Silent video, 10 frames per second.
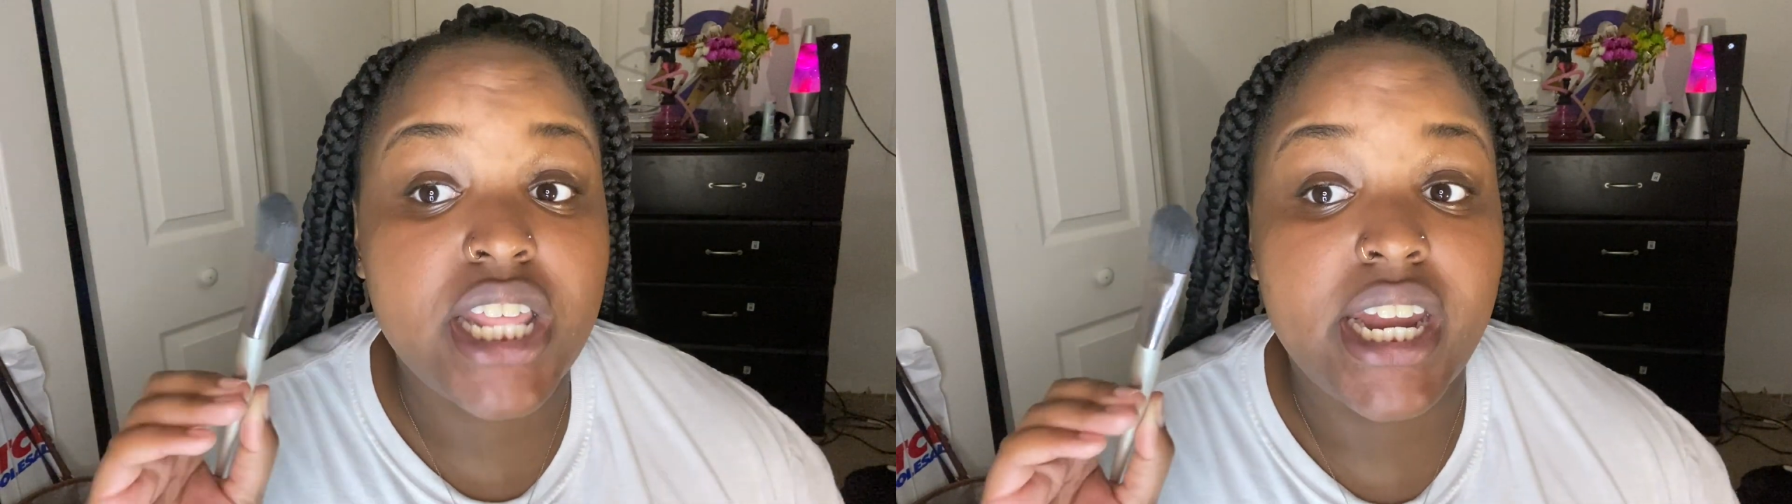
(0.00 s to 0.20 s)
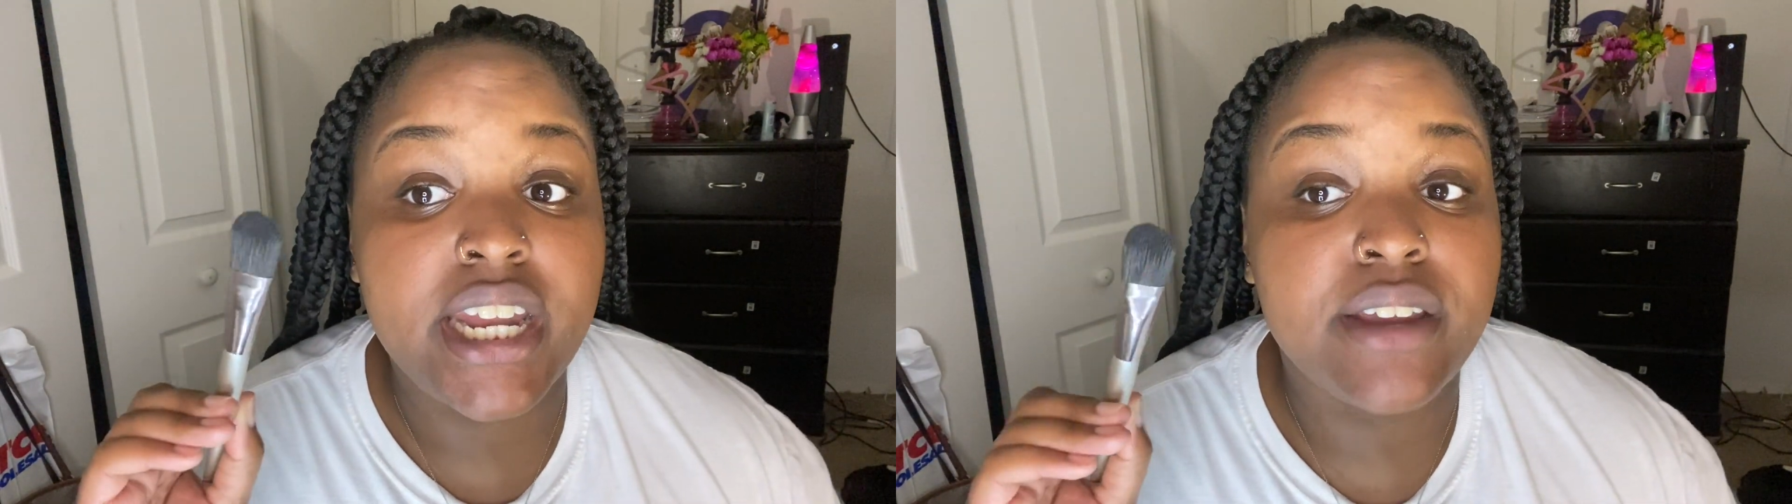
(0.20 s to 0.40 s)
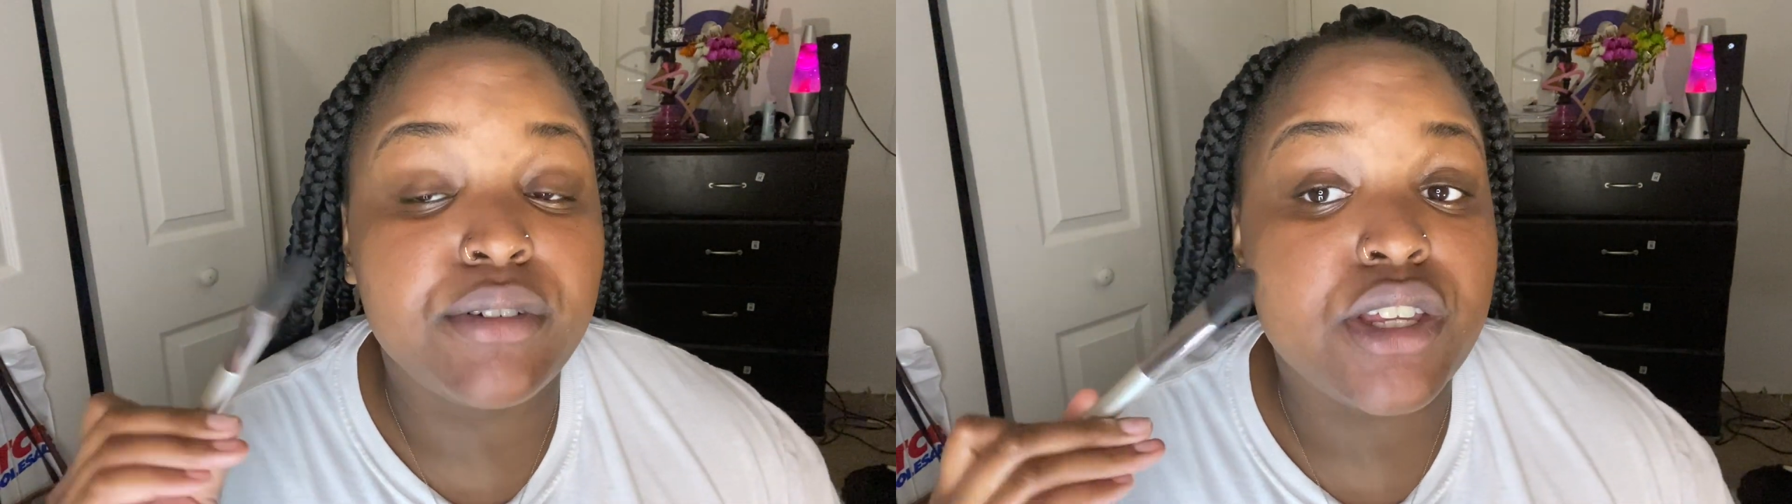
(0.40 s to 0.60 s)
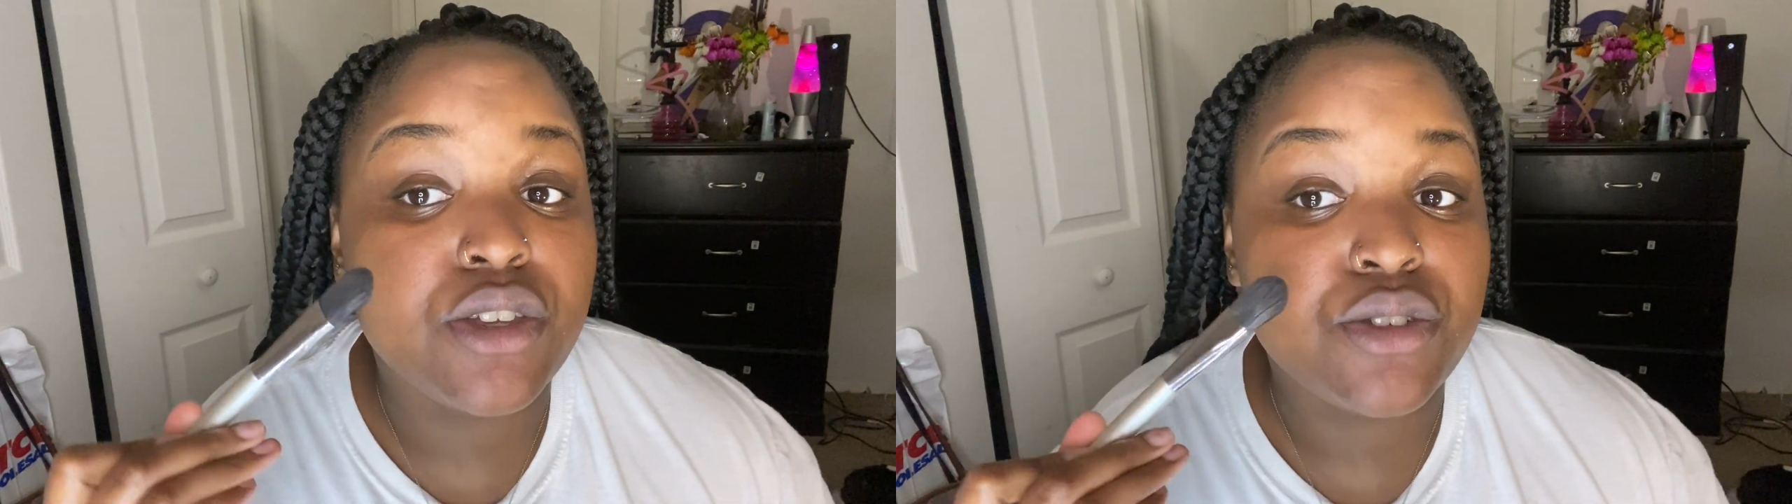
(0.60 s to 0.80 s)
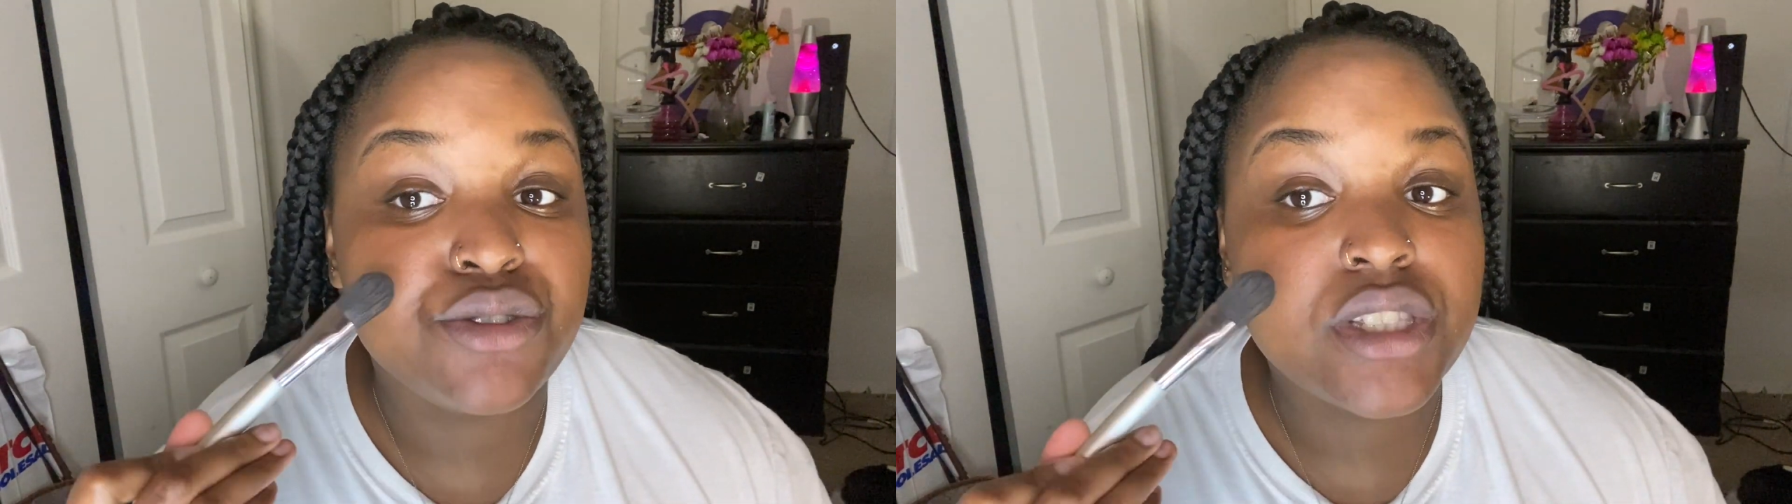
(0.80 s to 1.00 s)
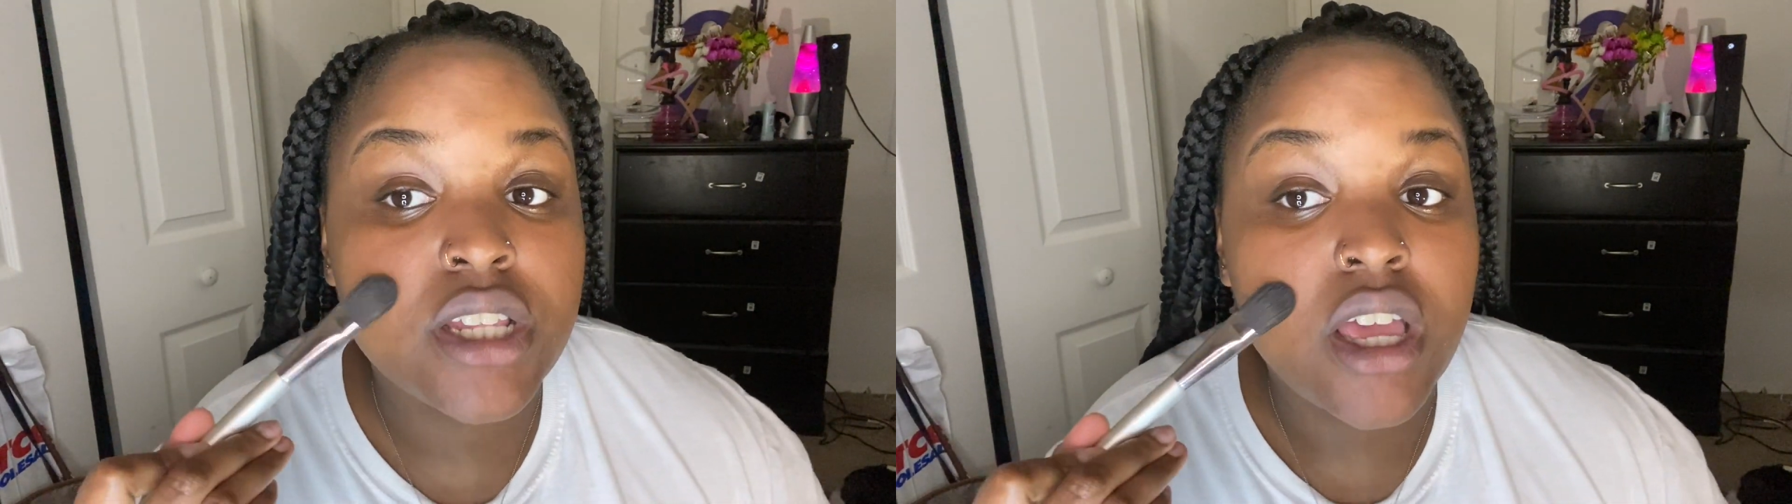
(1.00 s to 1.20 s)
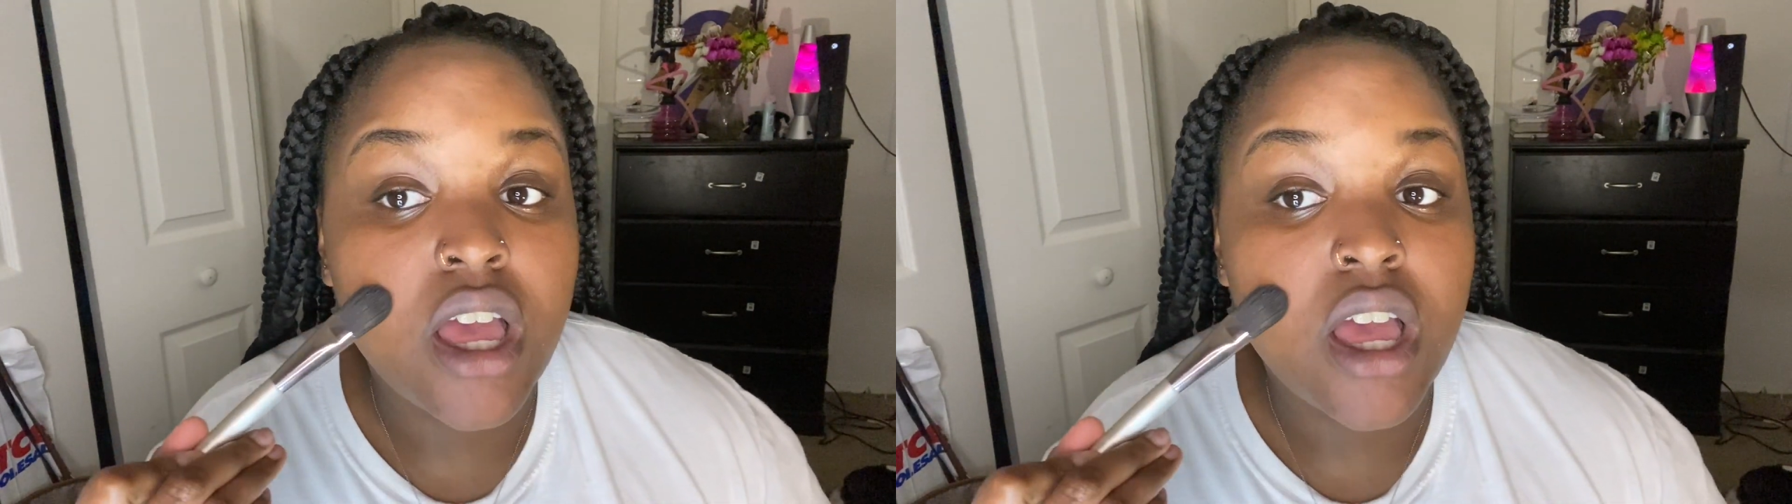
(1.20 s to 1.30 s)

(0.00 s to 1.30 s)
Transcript: that I never use